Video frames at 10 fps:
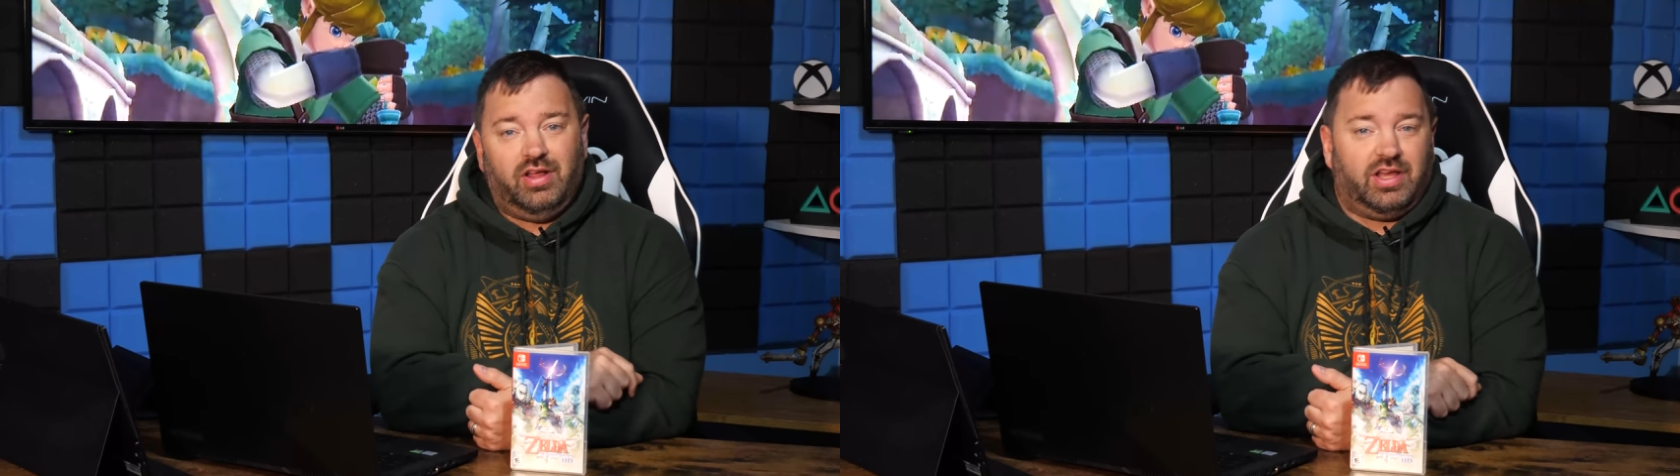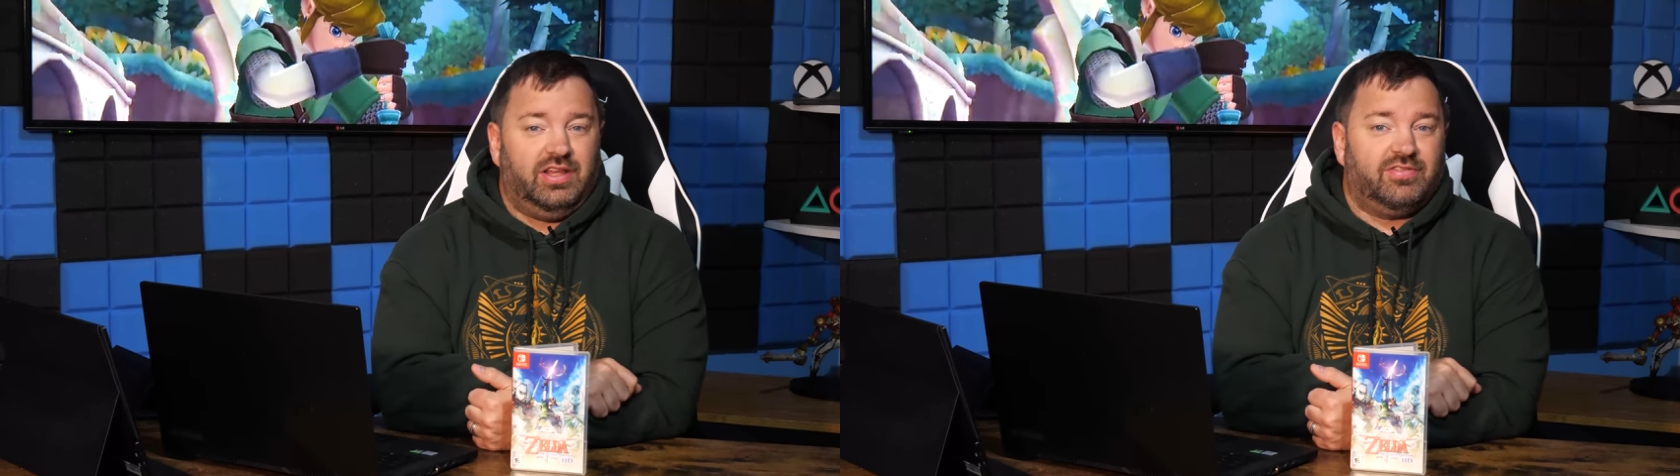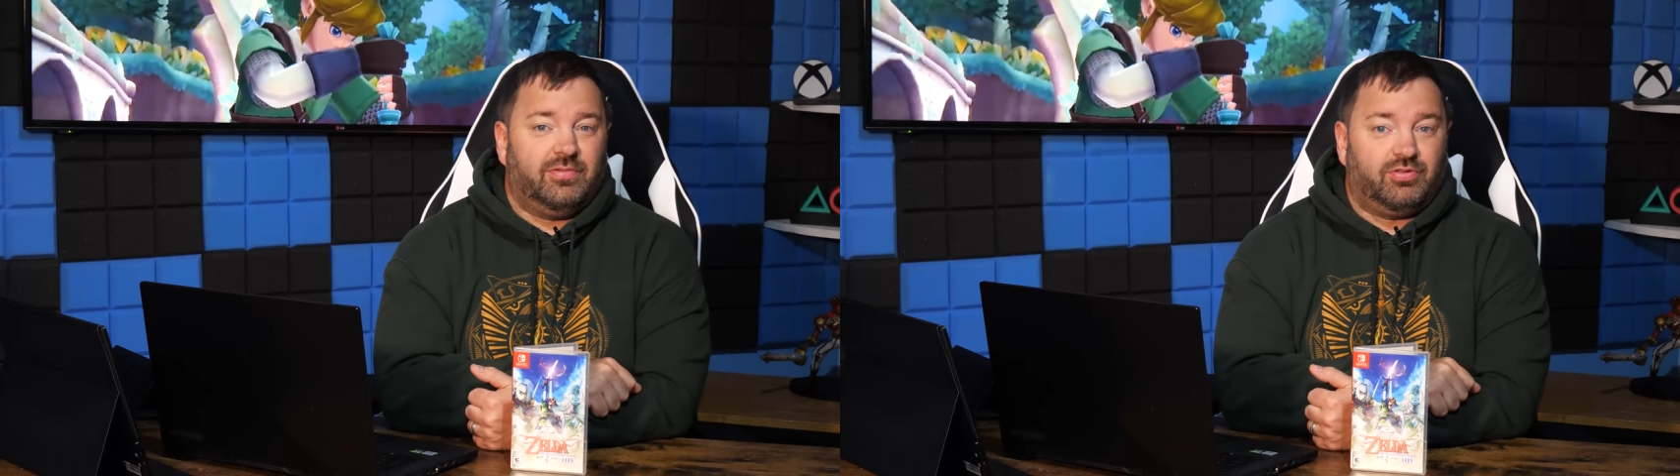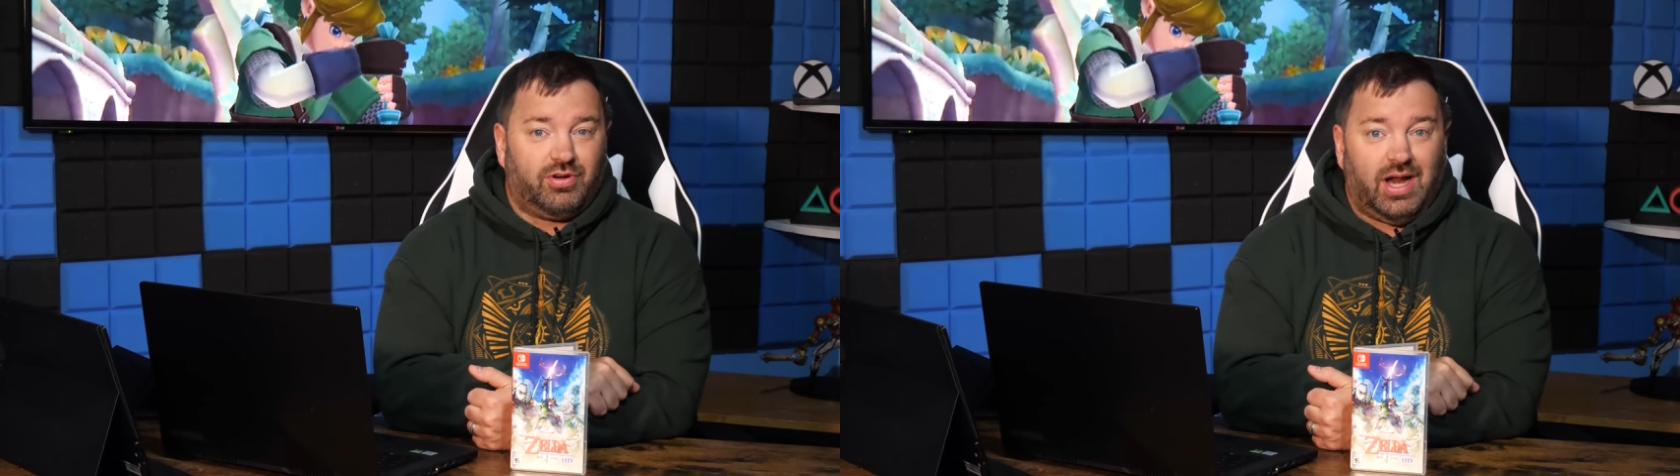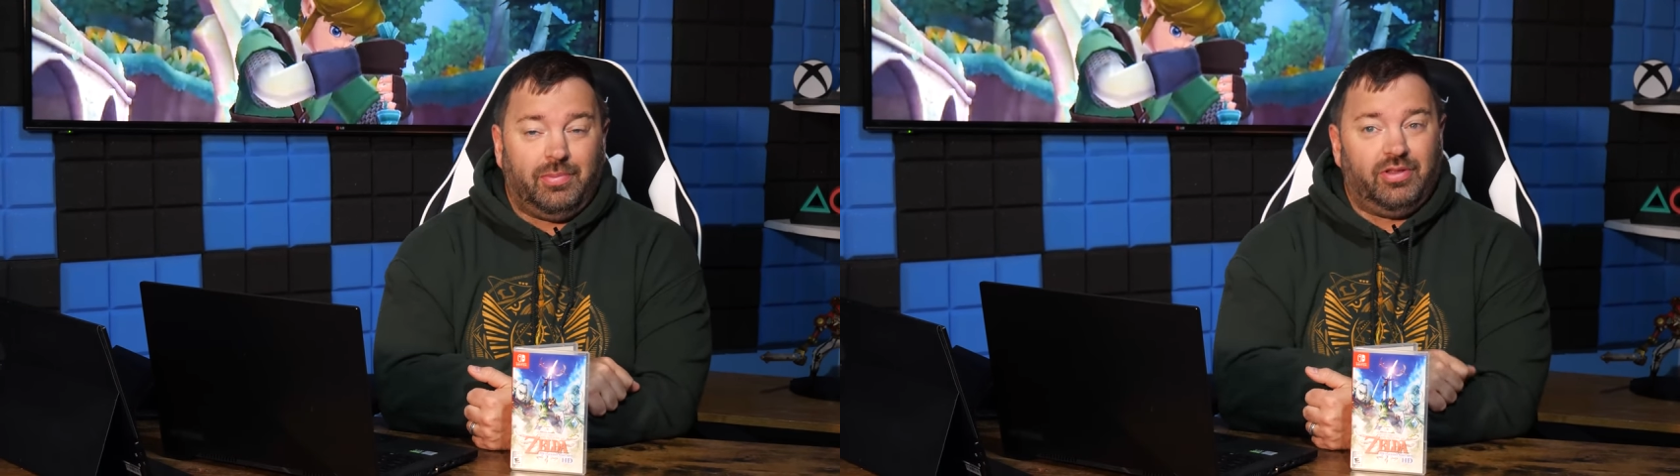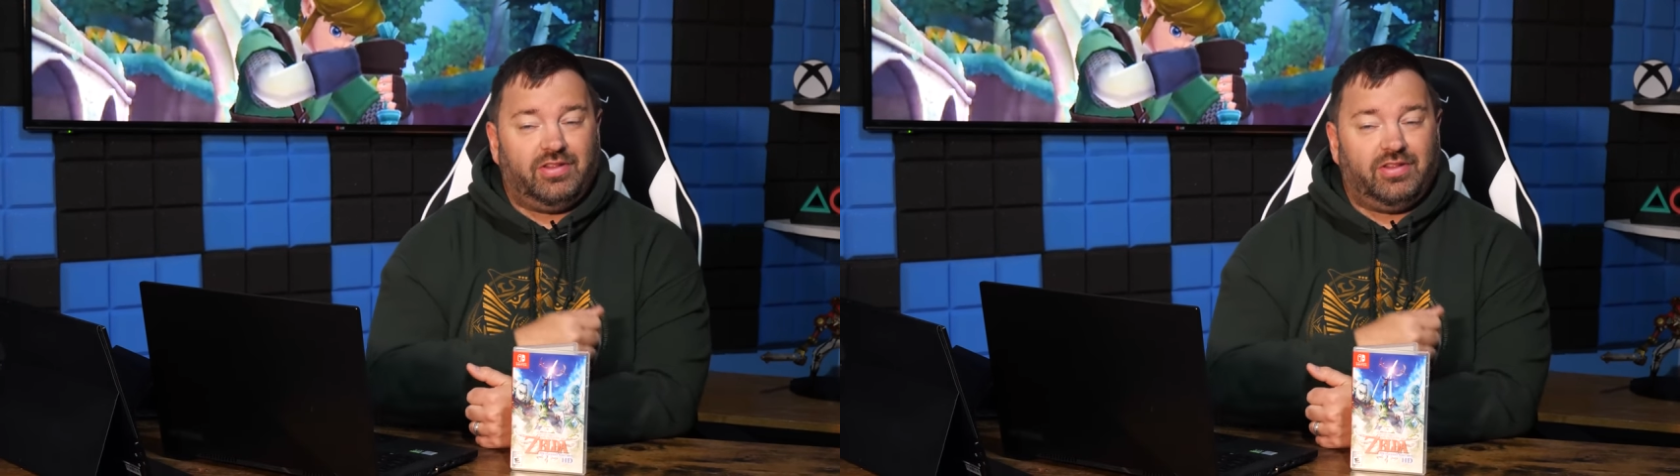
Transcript: lucky subscriber.